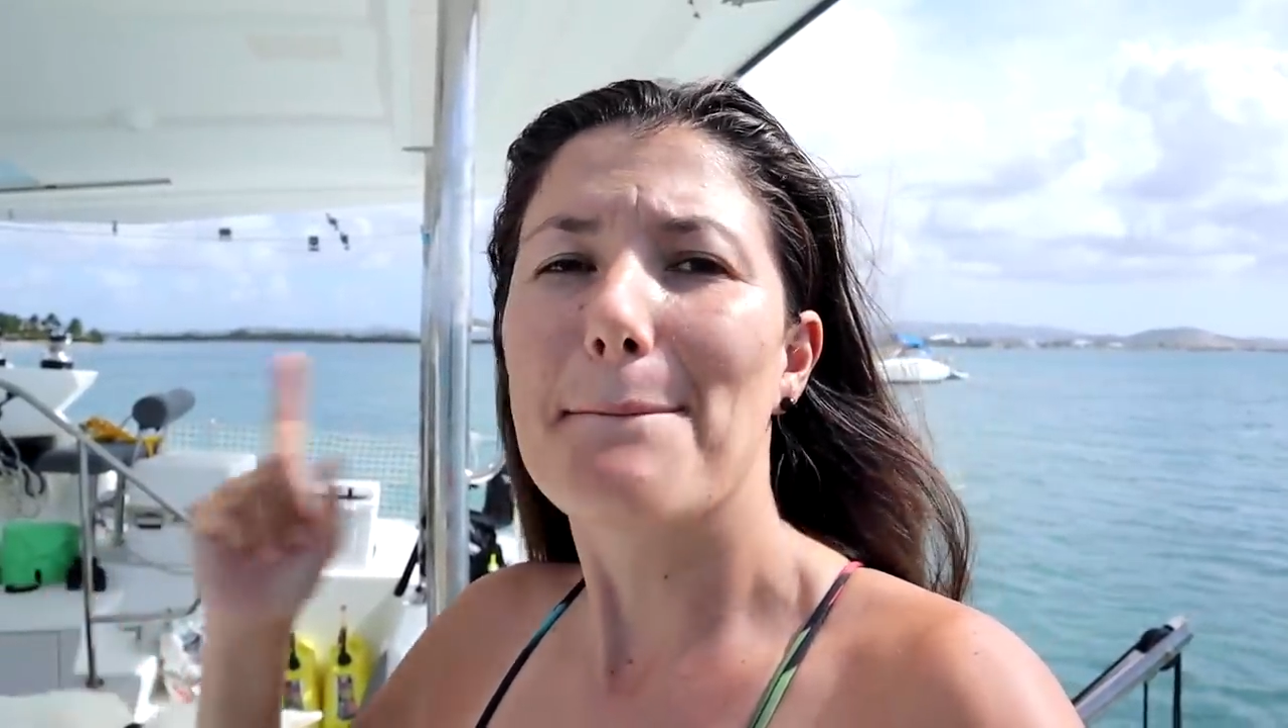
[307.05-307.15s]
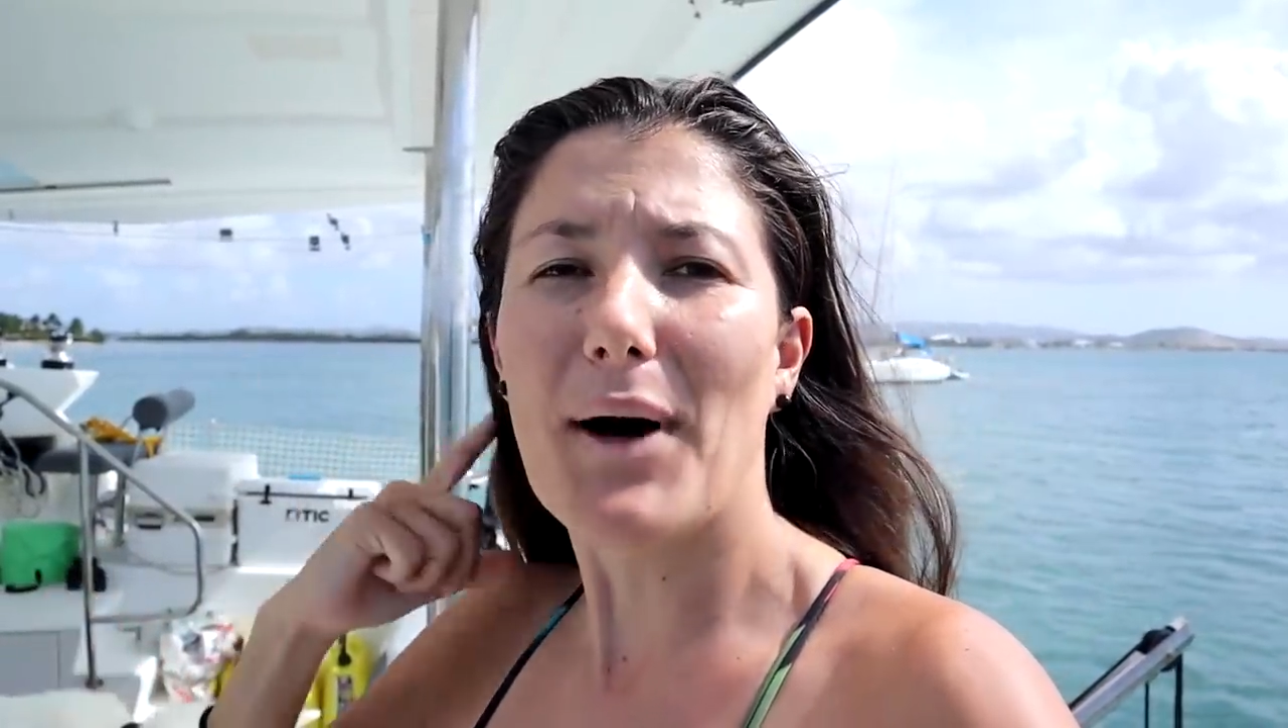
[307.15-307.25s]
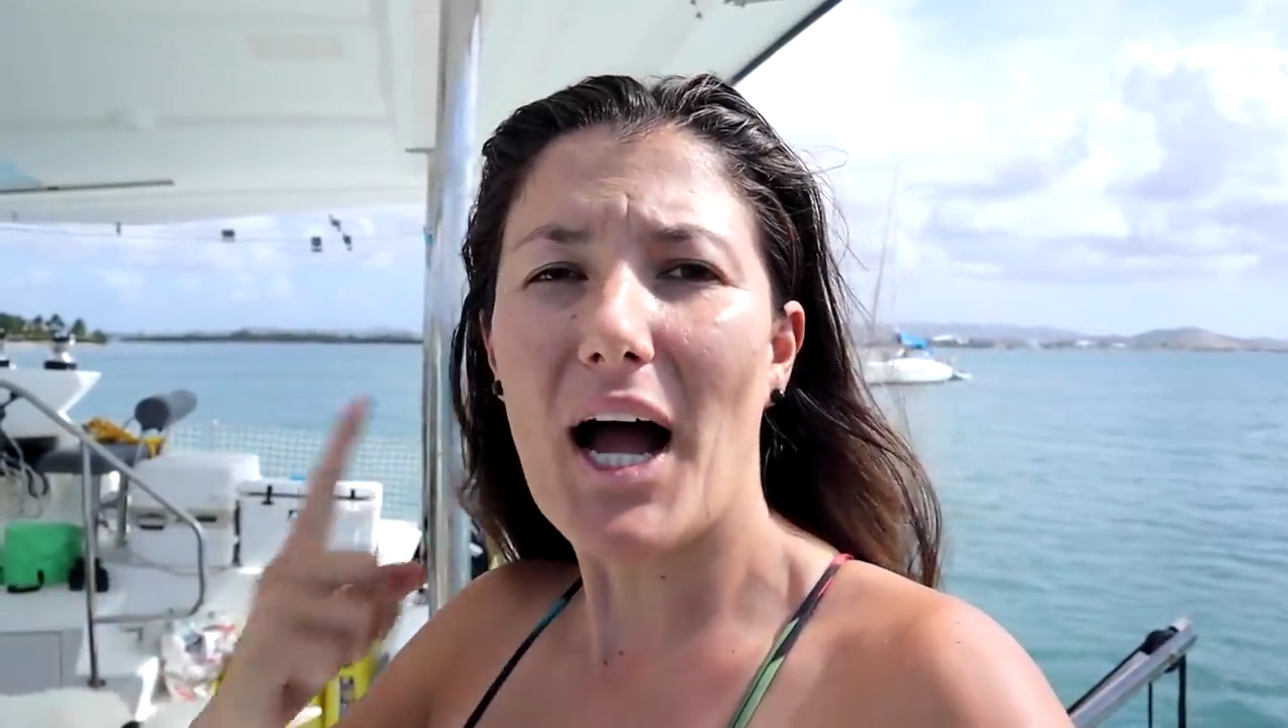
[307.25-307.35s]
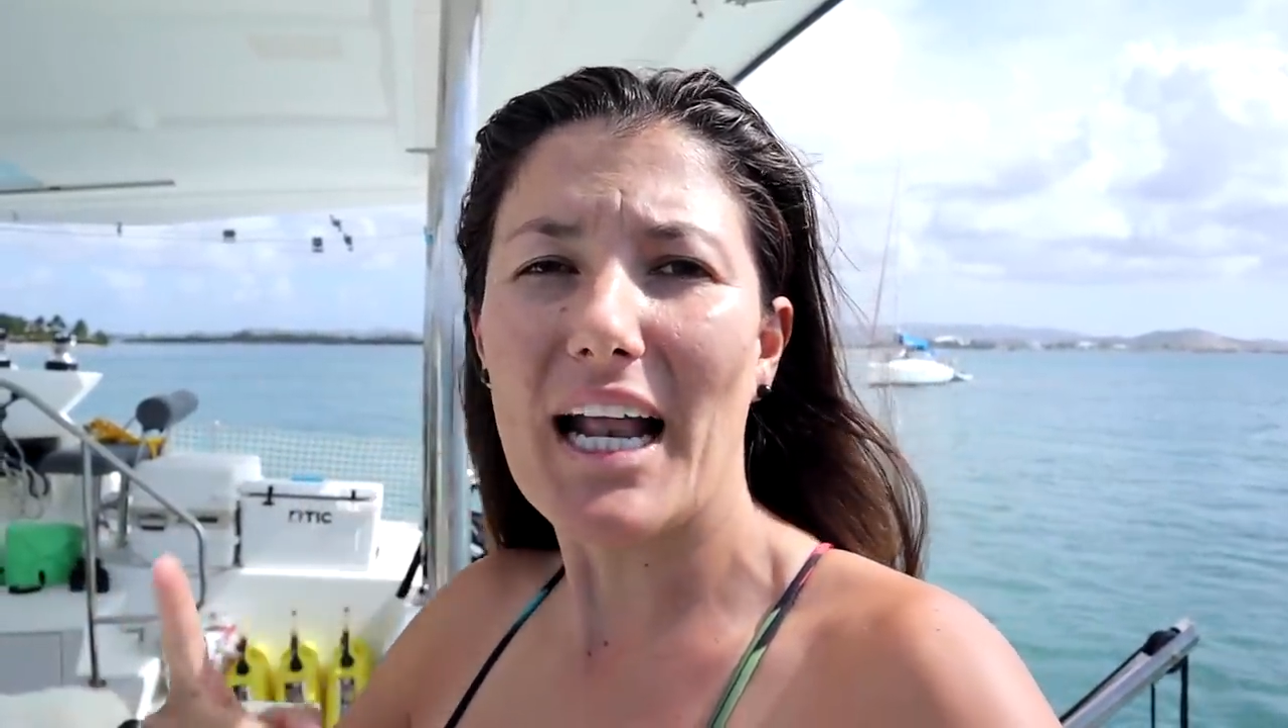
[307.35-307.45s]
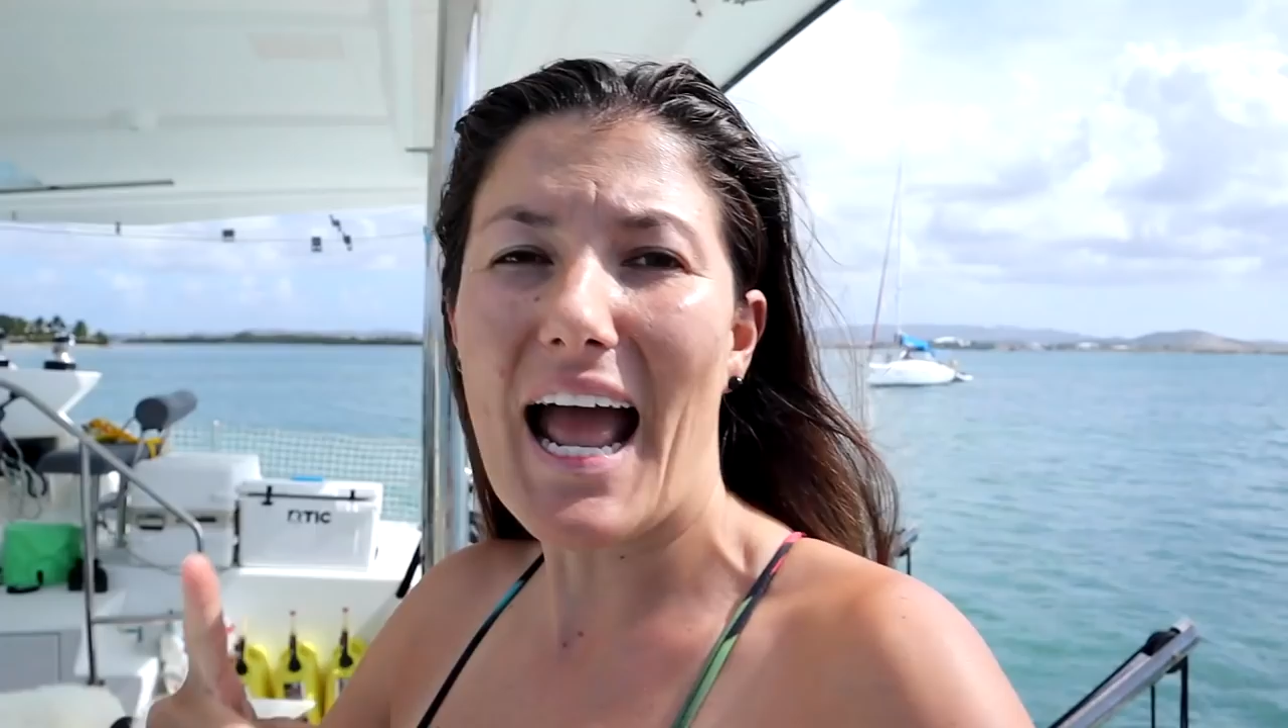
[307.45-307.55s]

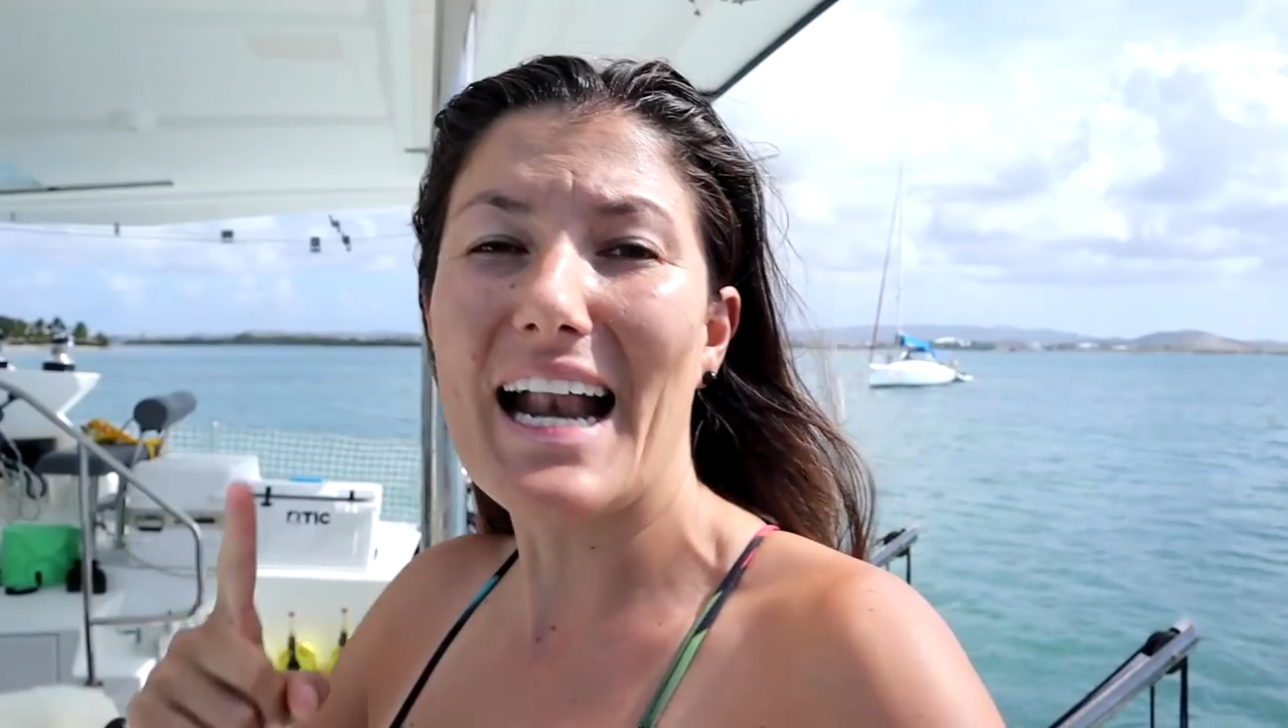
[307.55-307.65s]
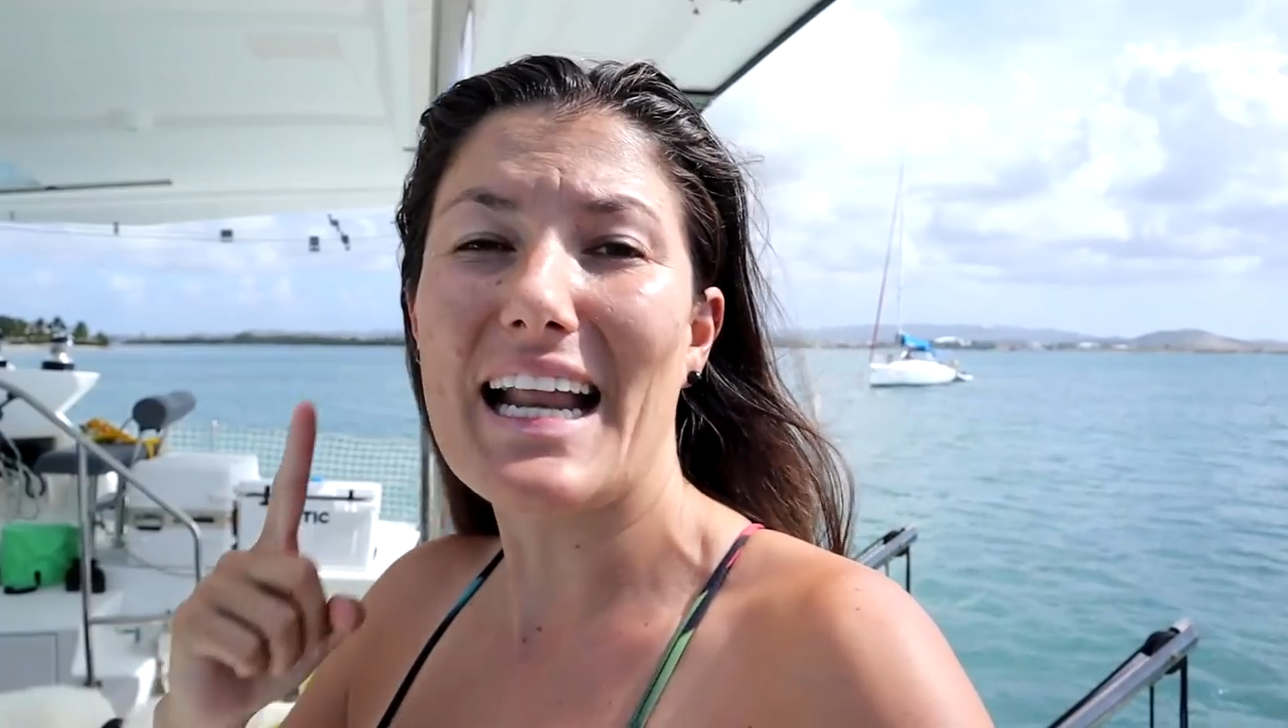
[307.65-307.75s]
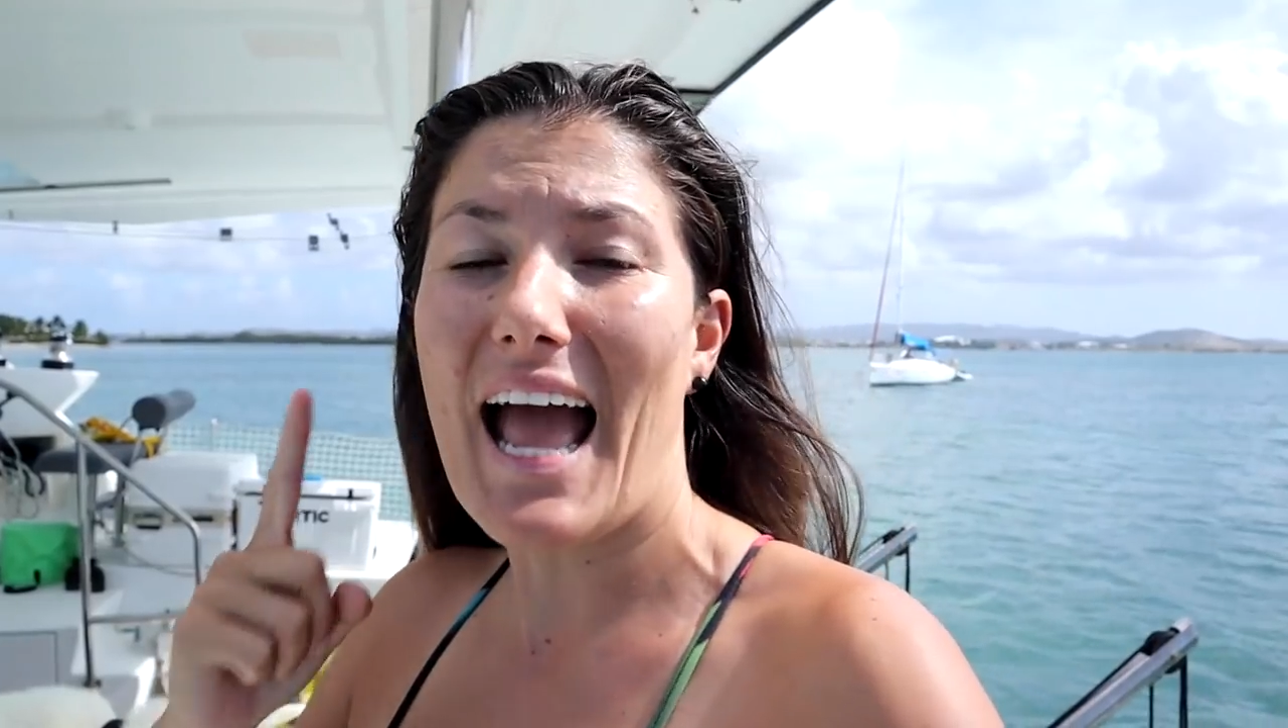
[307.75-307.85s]
But, and,